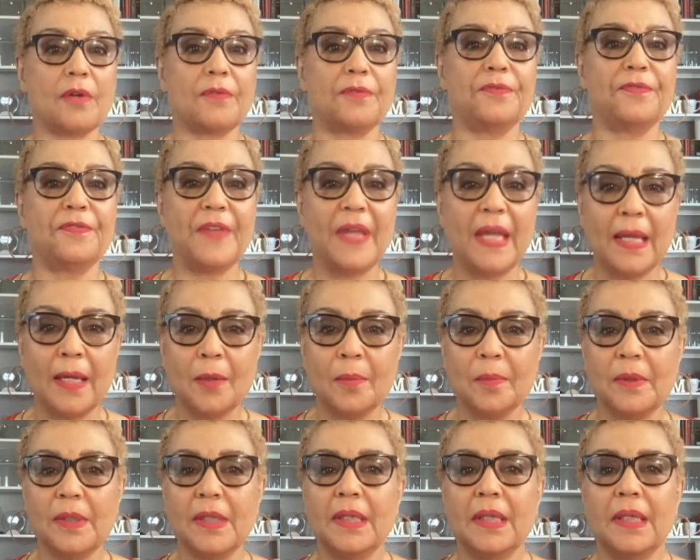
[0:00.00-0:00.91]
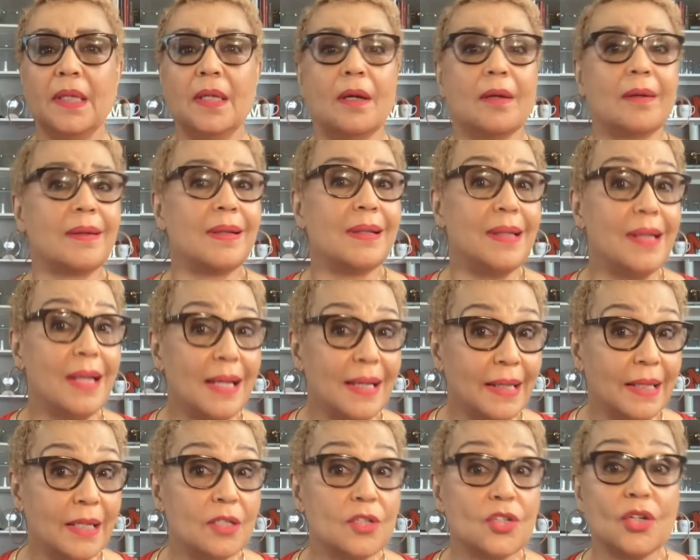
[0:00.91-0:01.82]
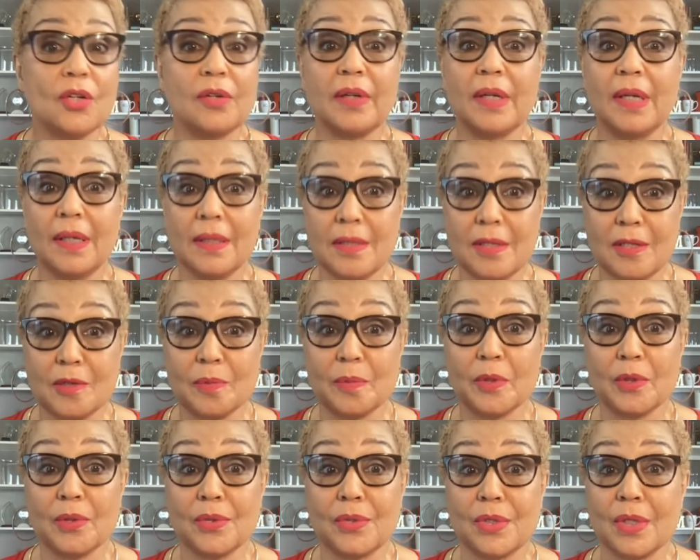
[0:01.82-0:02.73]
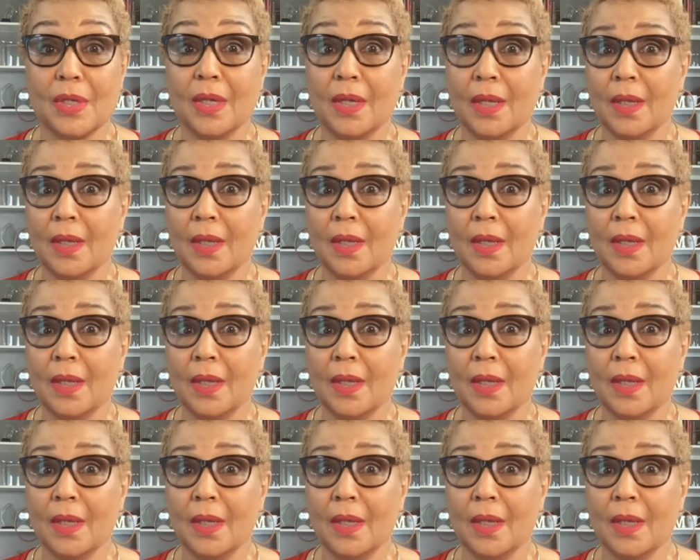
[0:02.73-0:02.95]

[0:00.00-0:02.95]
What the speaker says: family, our clients, our customers.